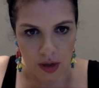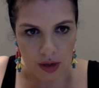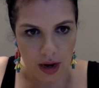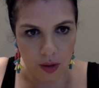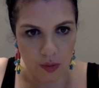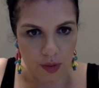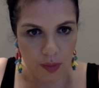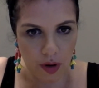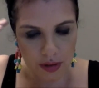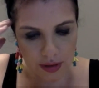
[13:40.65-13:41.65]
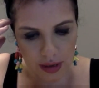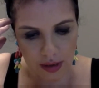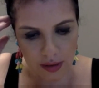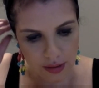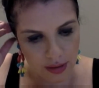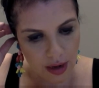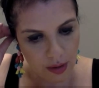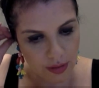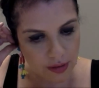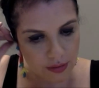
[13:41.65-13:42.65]
Now, the part that
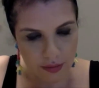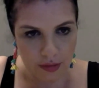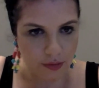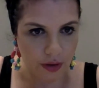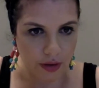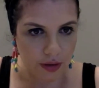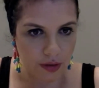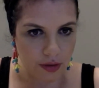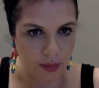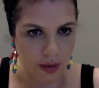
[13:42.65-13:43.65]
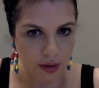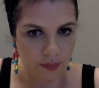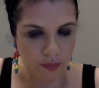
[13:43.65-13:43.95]
now this is very clear to me.